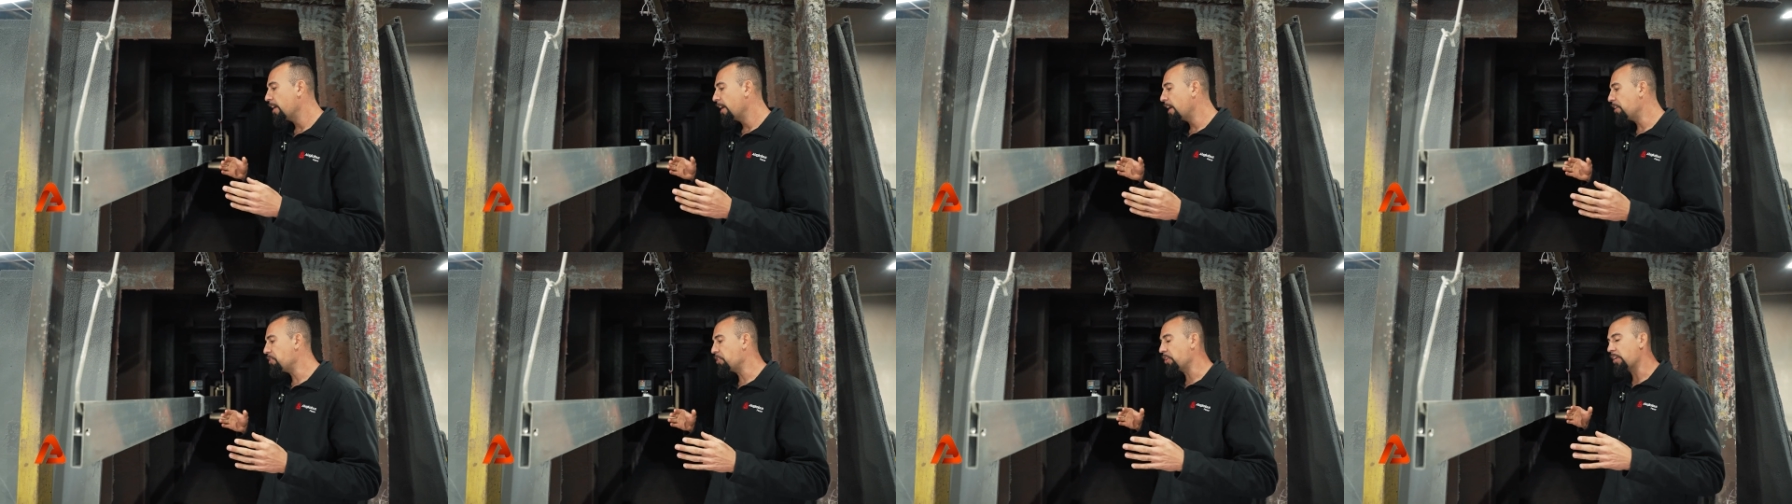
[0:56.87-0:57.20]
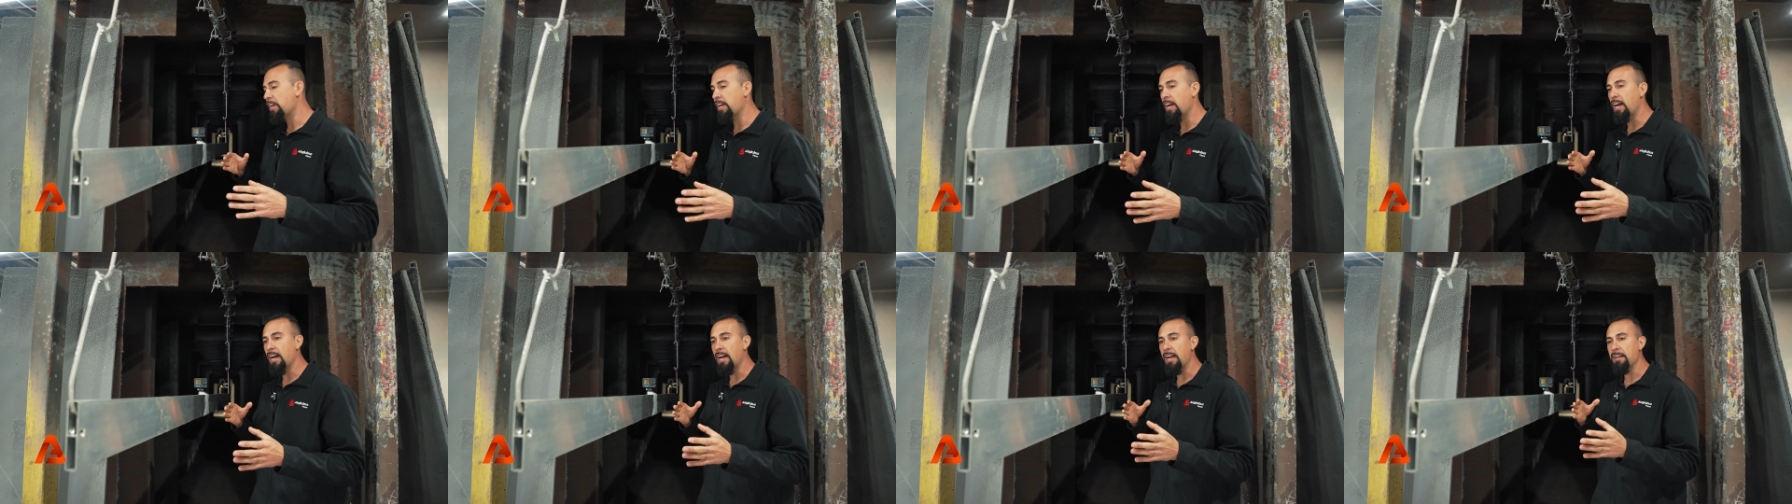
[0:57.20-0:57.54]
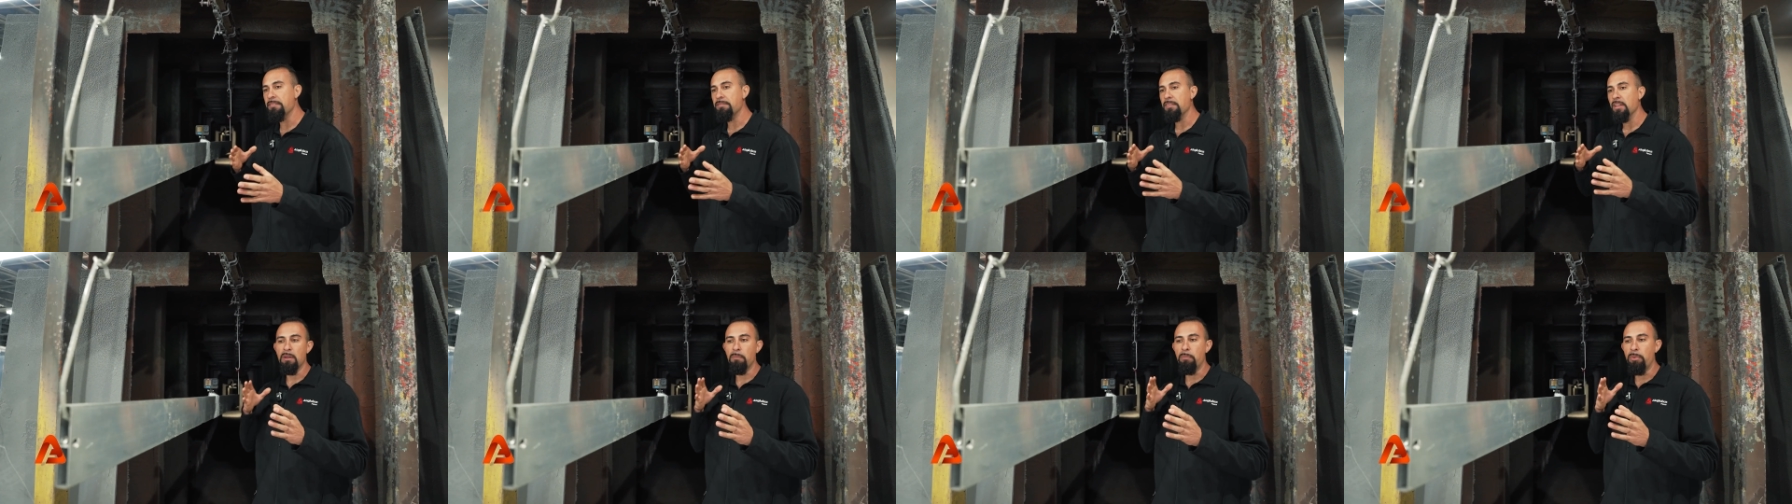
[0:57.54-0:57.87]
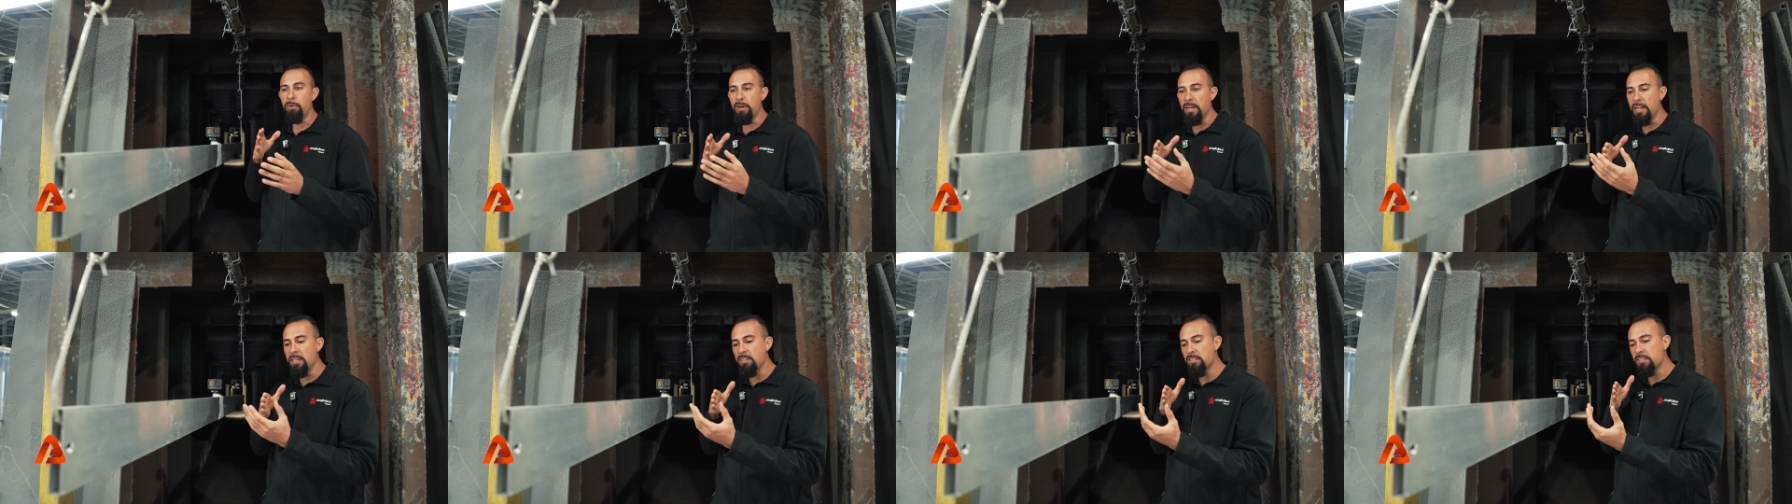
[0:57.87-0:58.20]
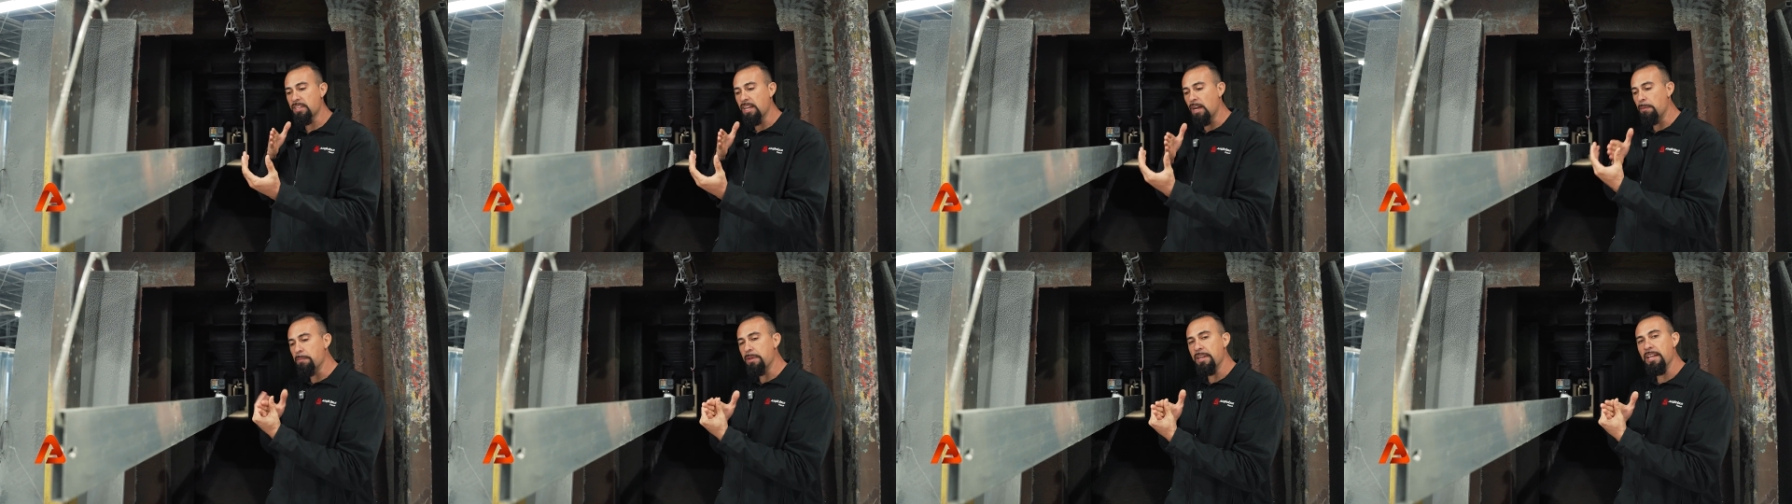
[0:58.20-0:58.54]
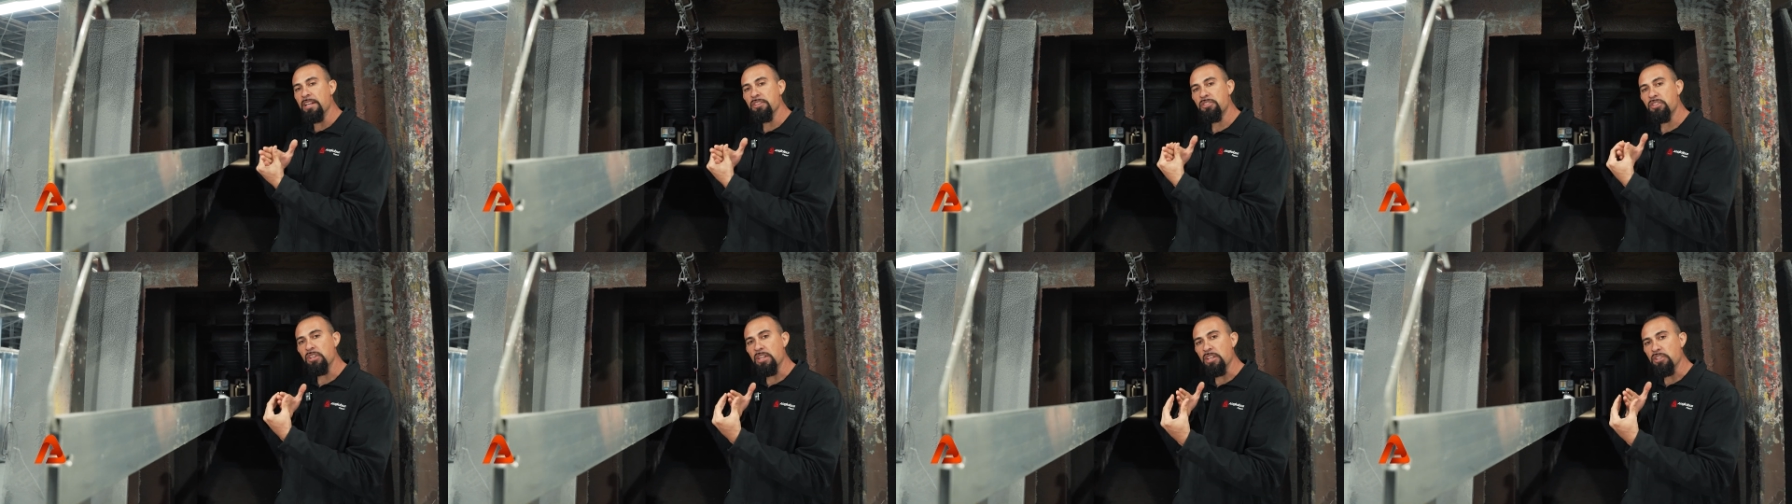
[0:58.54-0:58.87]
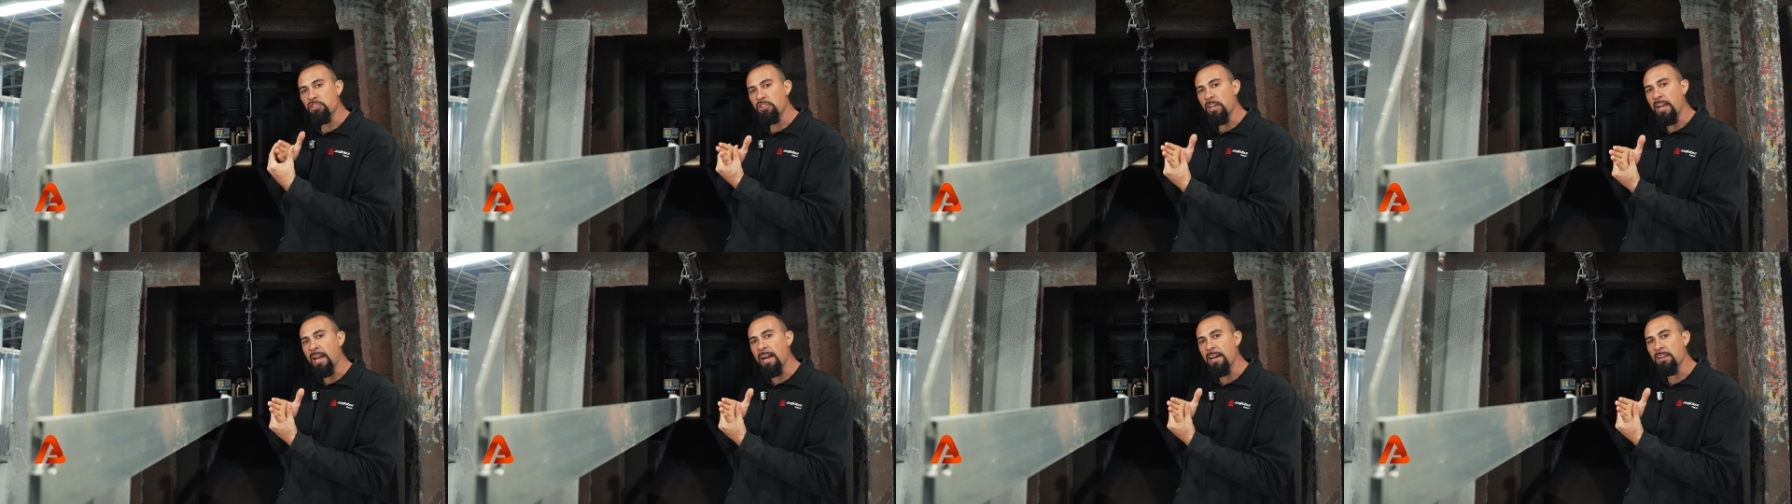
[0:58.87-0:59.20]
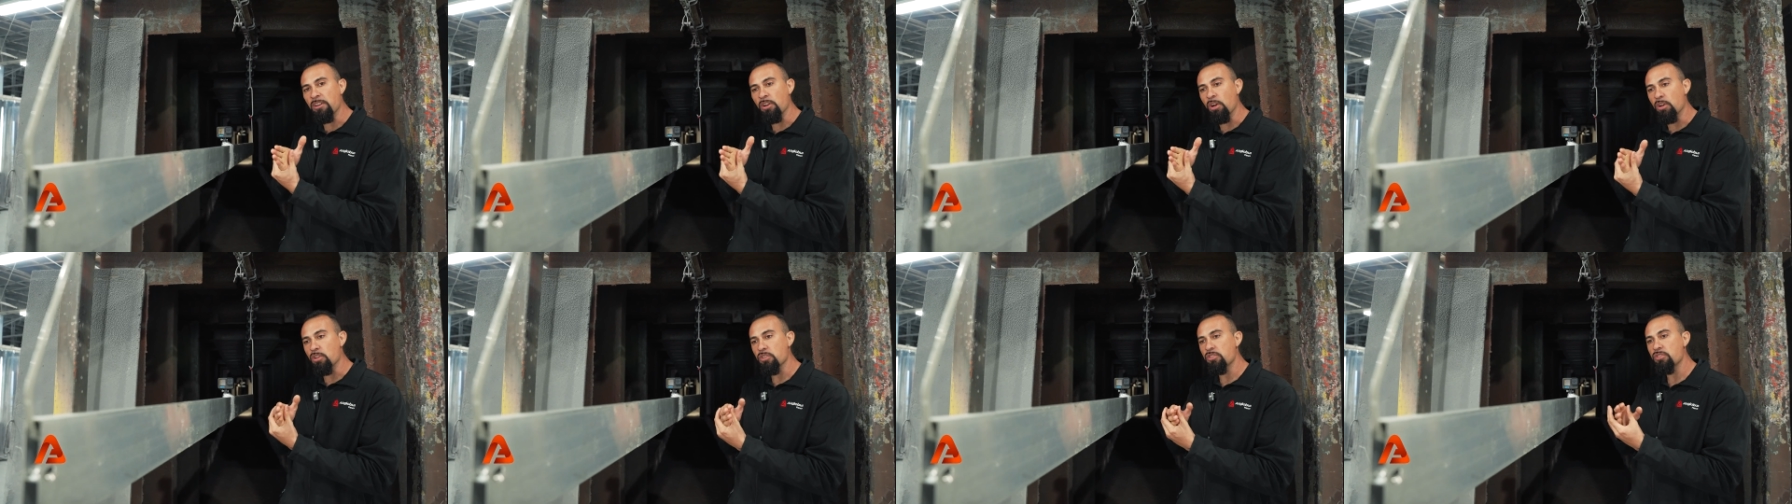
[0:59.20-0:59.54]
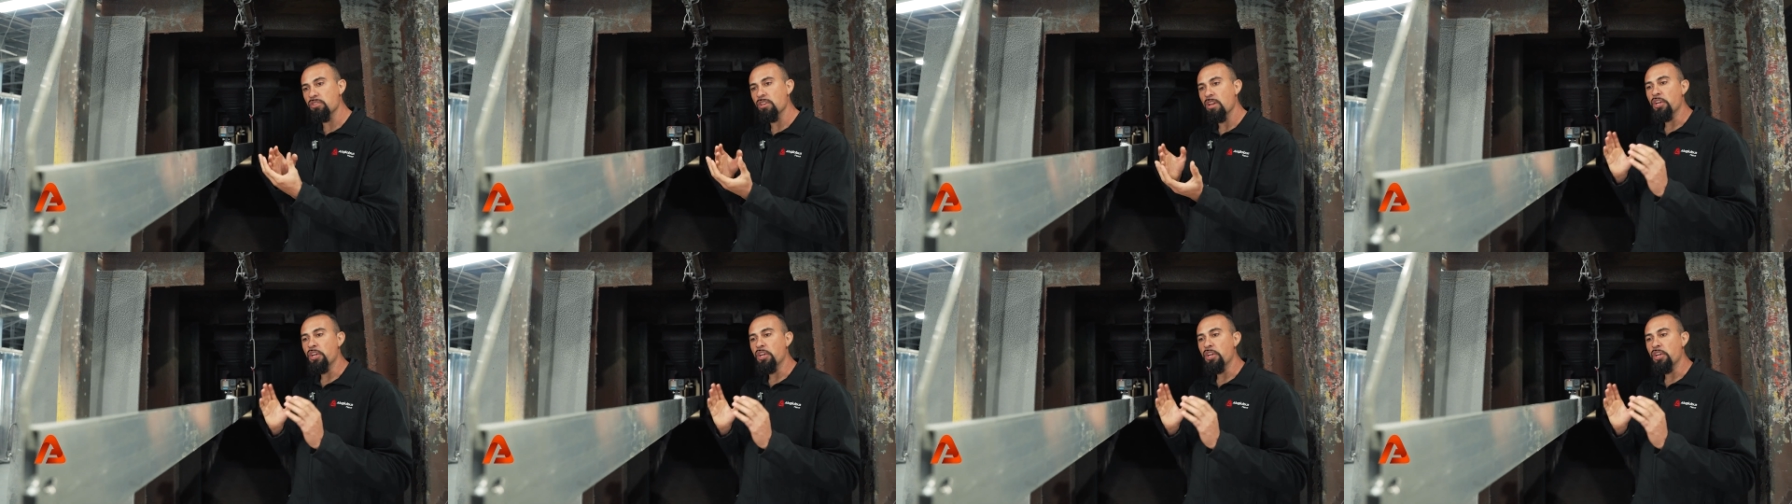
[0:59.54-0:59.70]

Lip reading: and you got the breeze coming into the channels,